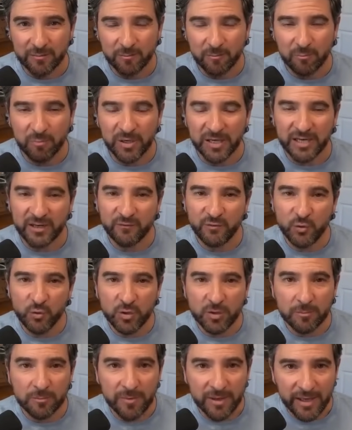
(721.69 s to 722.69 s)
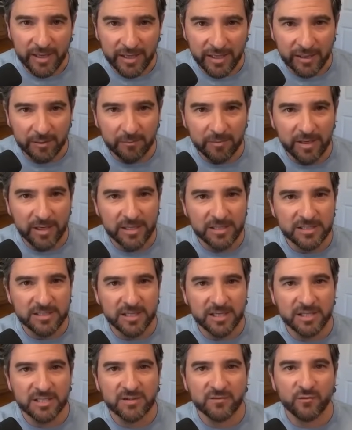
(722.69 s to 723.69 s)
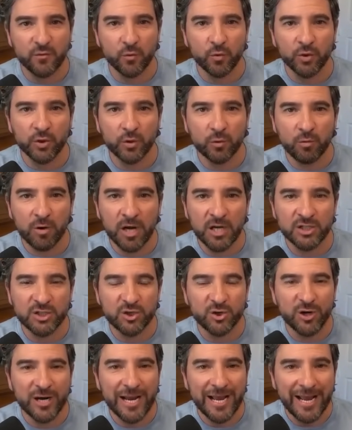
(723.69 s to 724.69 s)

But if you can make it make sense for your roster